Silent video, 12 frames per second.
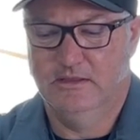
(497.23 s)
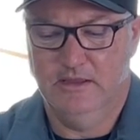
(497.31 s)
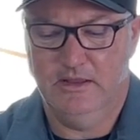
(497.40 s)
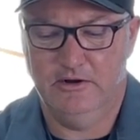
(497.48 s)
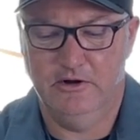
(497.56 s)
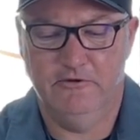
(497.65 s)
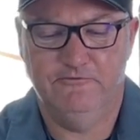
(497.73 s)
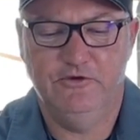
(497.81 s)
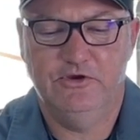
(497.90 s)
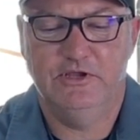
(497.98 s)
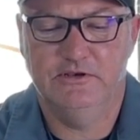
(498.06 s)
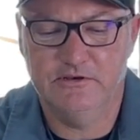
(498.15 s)
I don't know if you
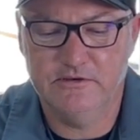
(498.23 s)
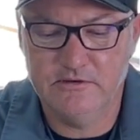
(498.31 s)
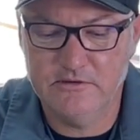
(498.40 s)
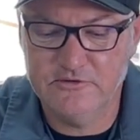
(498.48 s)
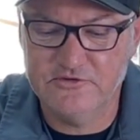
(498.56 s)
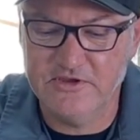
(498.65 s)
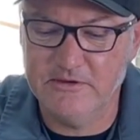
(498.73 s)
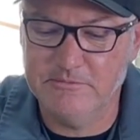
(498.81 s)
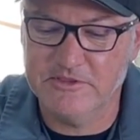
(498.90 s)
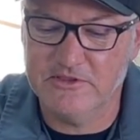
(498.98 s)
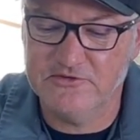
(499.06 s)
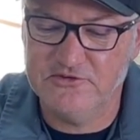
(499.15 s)
can see,
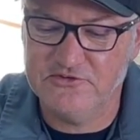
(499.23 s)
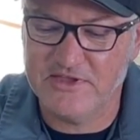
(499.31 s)
but this is